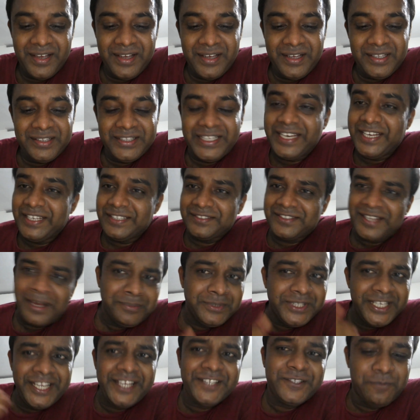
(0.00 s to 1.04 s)
That is,
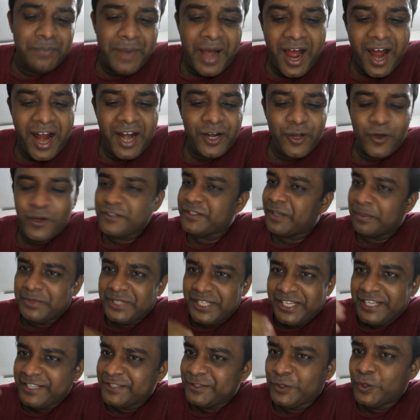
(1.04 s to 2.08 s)
something is bad or
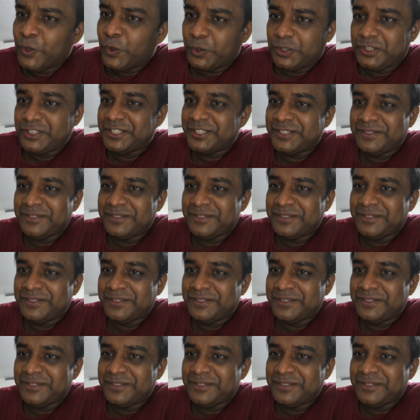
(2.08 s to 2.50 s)
something is good.